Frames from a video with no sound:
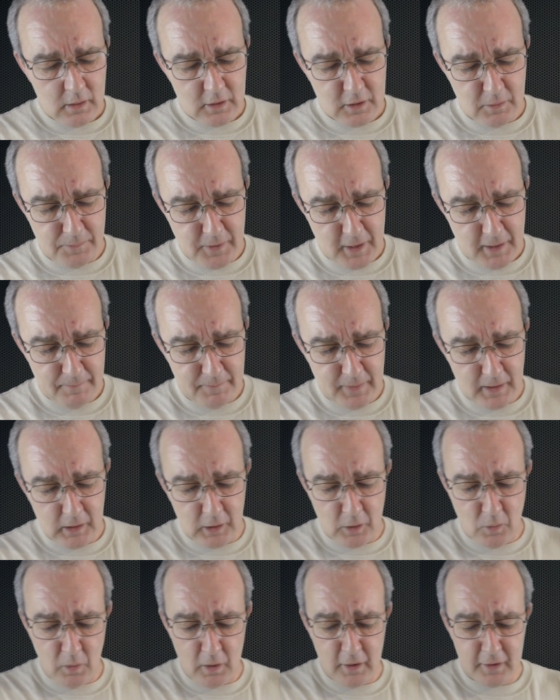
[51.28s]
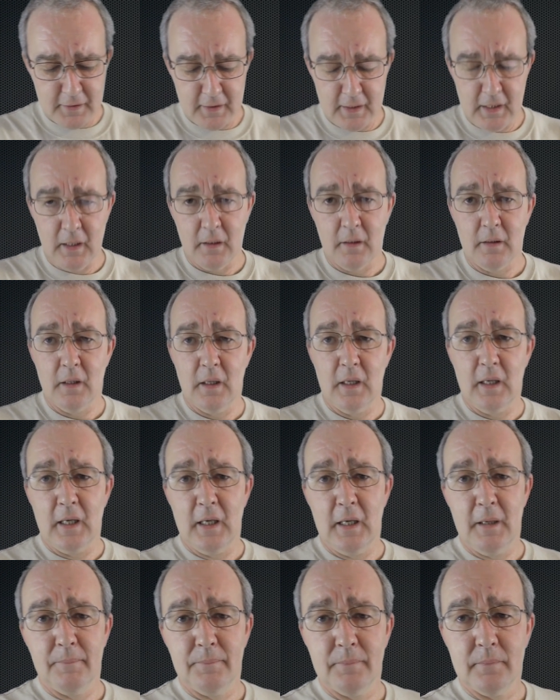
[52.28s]
Superb build quality.
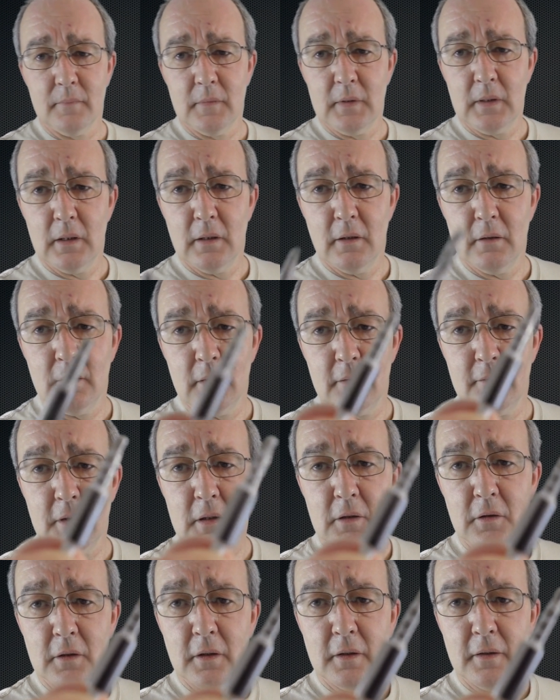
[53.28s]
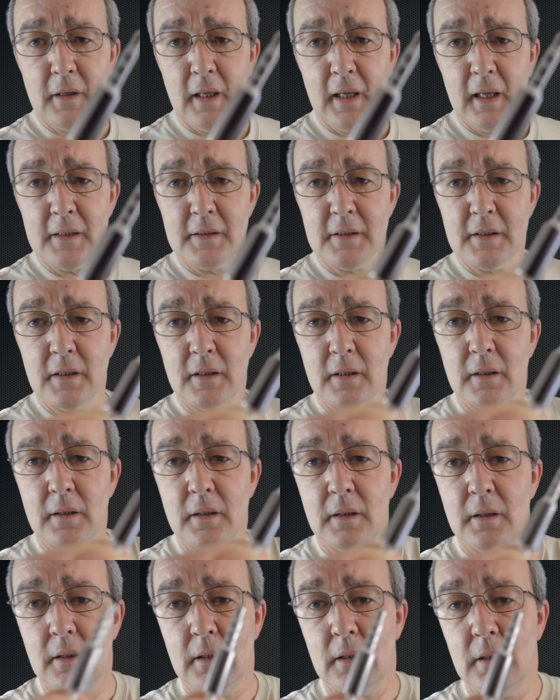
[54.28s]
You know, if you look at that,
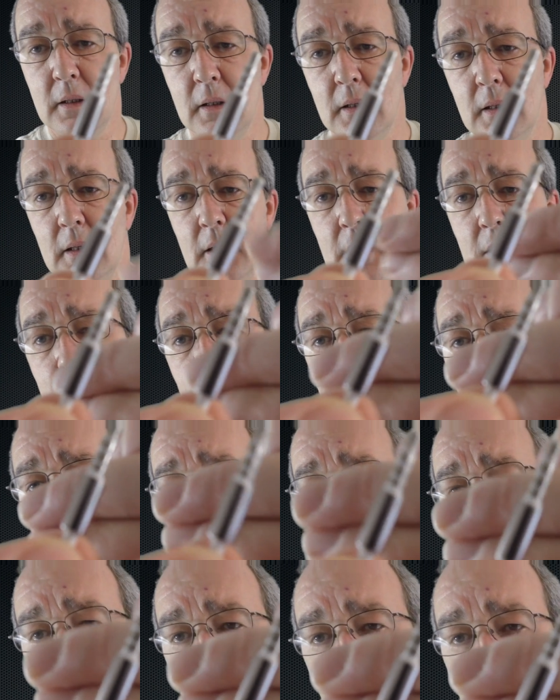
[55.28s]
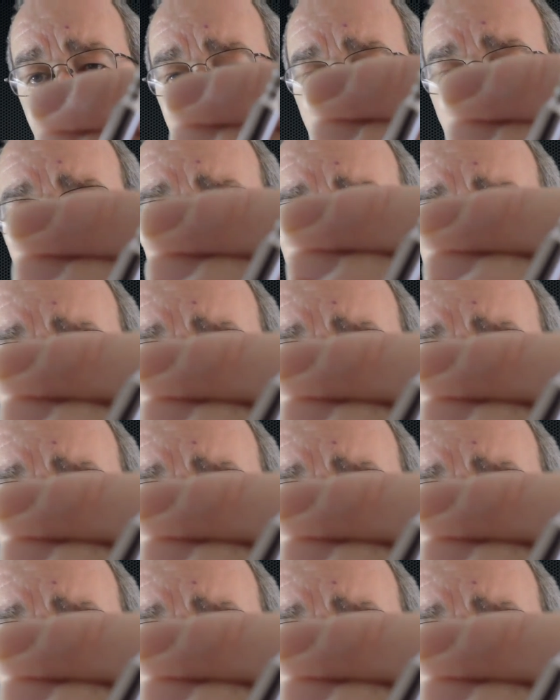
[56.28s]
we're all in